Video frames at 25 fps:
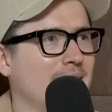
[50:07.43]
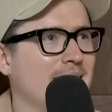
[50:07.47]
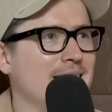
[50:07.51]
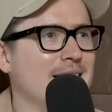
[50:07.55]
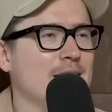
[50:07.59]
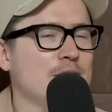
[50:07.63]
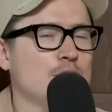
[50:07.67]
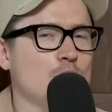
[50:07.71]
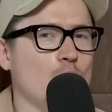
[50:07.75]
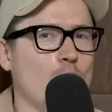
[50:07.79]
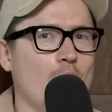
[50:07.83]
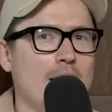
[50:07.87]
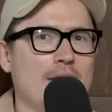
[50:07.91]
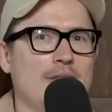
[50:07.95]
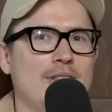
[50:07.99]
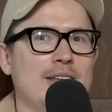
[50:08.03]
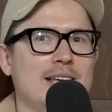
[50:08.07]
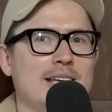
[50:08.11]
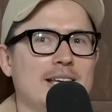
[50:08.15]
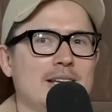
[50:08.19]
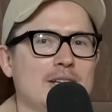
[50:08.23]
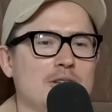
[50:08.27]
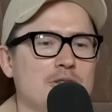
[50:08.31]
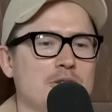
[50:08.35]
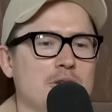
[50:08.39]
Yeah. So I
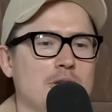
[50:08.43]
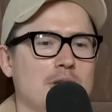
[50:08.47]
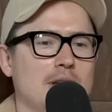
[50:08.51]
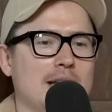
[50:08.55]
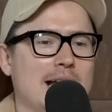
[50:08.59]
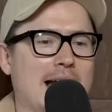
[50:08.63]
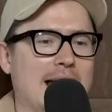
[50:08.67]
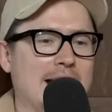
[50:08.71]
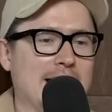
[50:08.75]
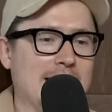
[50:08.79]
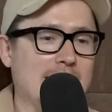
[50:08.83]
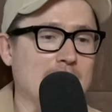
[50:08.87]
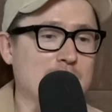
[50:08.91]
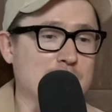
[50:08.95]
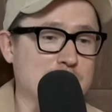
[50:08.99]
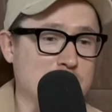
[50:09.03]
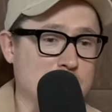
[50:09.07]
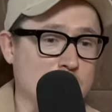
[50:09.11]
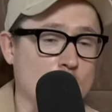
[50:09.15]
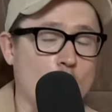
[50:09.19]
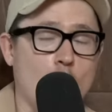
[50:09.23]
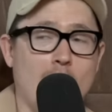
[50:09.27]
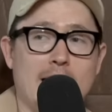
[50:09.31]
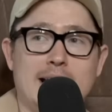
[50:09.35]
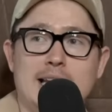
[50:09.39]
think and again
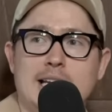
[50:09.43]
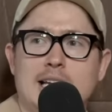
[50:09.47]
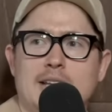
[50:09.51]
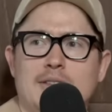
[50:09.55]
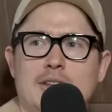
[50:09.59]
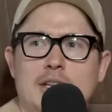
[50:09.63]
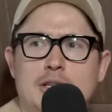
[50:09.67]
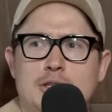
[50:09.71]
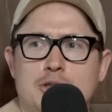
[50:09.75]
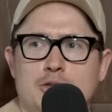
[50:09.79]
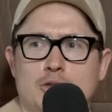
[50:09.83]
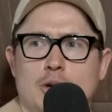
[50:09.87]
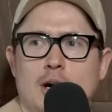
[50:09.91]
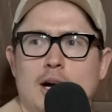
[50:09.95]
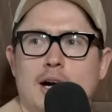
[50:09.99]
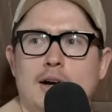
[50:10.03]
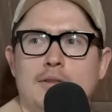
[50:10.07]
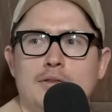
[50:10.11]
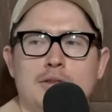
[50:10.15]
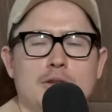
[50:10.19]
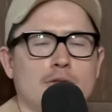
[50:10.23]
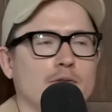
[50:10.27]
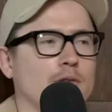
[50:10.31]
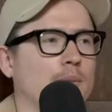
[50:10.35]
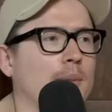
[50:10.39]
sliding in this
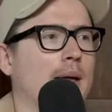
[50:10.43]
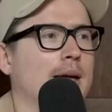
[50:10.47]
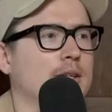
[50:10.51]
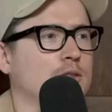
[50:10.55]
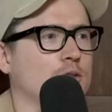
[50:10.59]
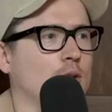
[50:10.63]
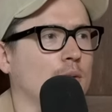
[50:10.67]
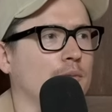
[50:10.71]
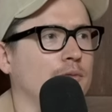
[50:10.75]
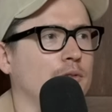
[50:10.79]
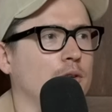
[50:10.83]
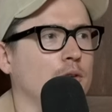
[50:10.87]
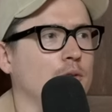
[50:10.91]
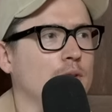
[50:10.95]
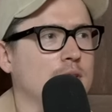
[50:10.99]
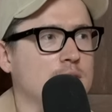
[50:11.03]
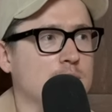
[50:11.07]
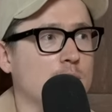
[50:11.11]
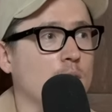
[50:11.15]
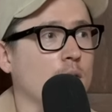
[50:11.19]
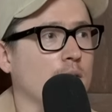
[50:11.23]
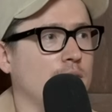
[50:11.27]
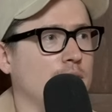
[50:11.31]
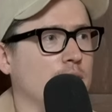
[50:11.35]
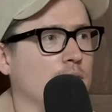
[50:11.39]
draft from that top view is
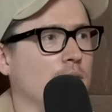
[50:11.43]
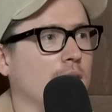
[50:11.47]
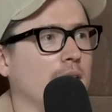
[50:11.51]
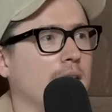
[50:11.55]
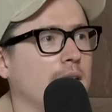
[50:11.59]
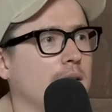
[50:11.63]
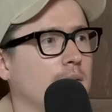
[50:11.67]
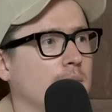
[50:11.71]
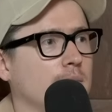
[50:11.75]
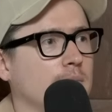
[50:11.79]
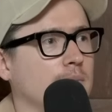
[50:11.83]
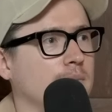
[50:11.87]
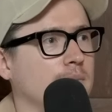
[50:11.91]
Murphy Reid.